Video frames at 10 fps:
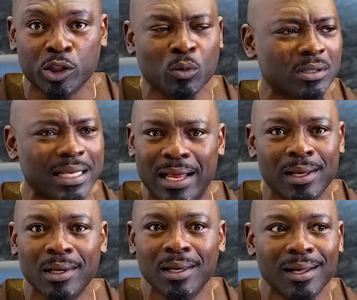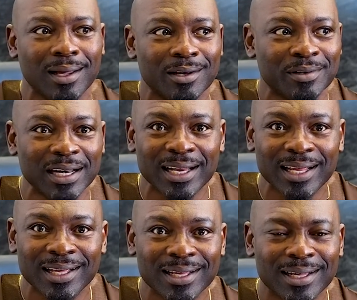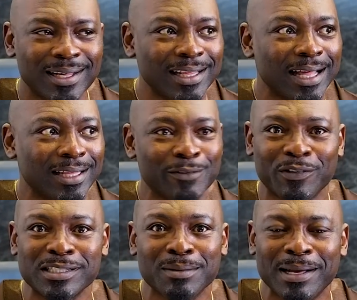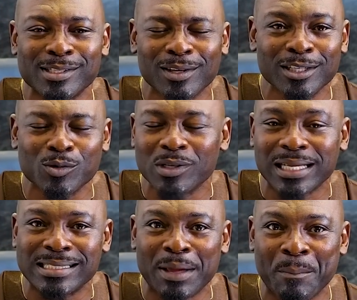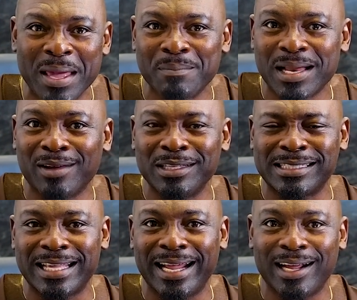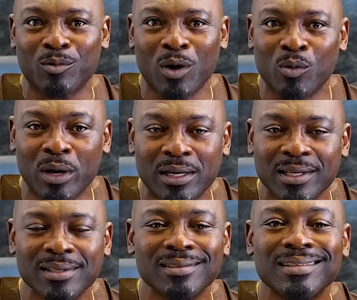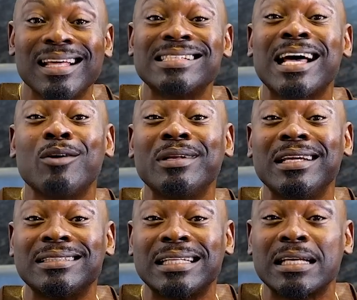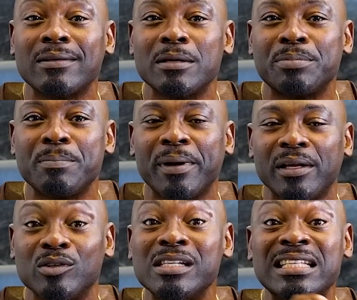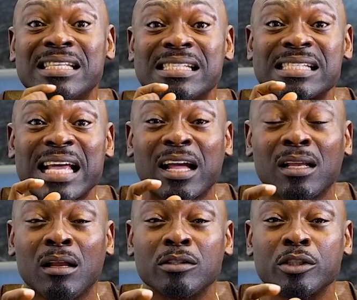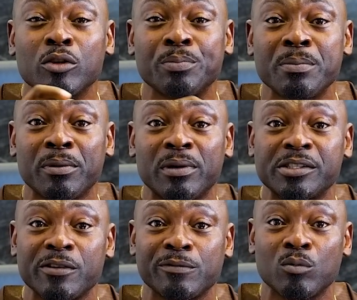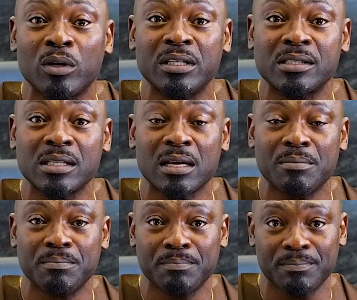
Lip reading: She was like, really? The first time I saw this was as a meme. Now it's here. What? That's how it is. That's how they prepare you. It's a psychological preparation for what is to come.